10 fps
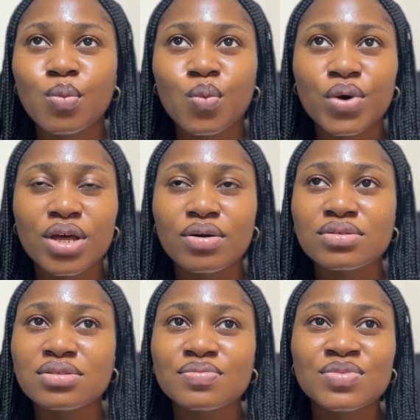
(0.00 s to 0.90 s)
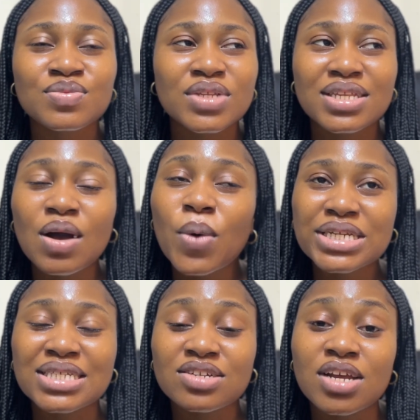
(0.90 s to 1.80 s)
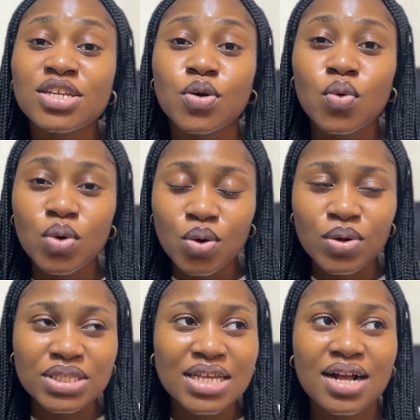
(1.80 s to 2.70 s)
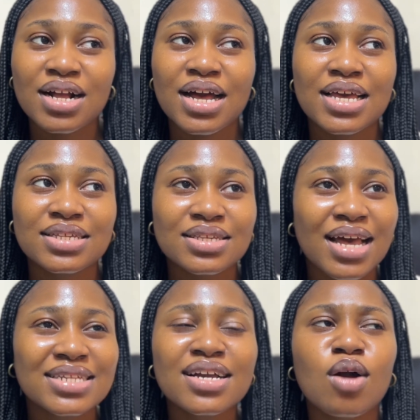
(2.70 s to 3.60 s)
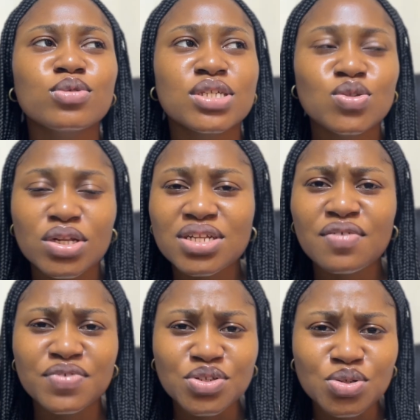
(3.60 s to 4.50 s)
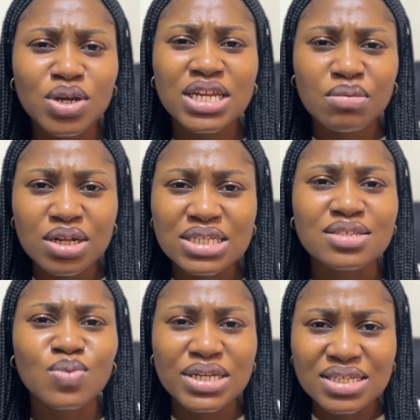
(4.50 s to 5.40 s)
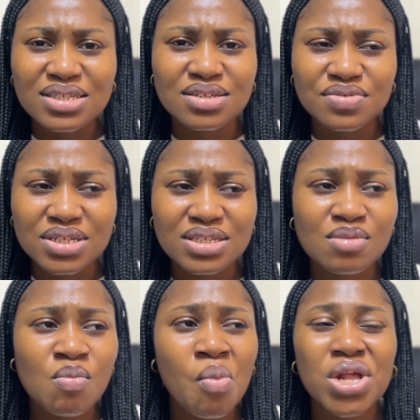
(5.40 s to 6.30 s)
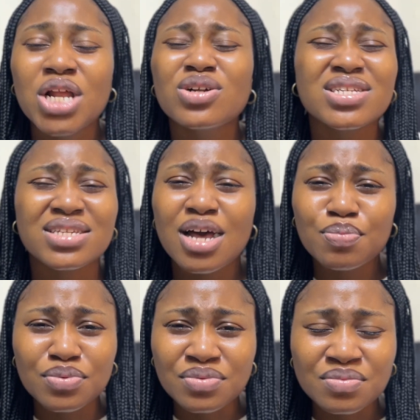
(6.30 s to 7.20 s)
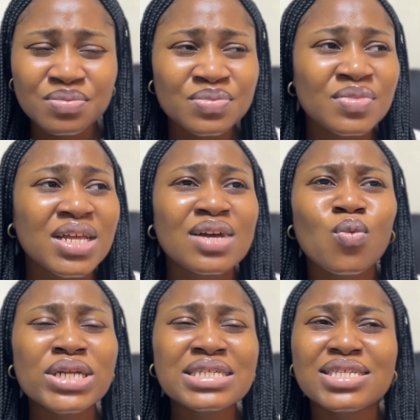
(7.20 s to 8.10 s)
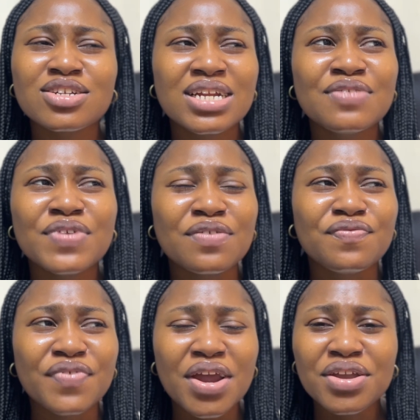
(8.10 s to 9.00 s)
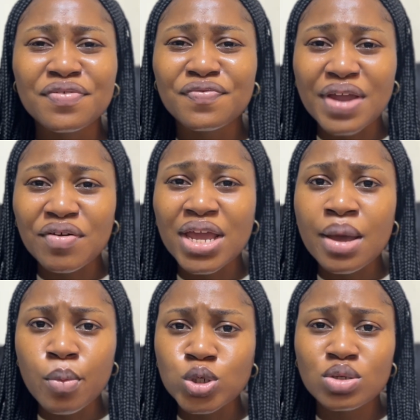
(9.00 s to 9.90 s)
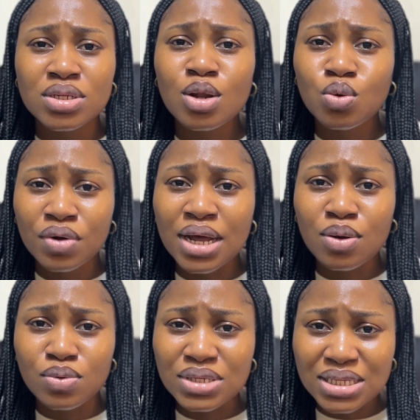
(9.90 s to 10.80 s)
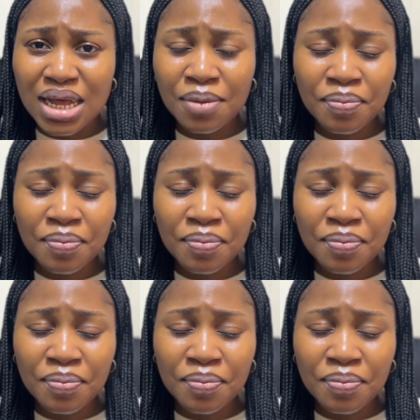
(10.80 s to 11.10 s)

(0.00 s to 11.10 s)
what else? That wedding is actually a whole lot. And guys, I think I'll still do another video talking about this wedding series. A lot has happened. Wedding is actually a very, very emotional roller coaster,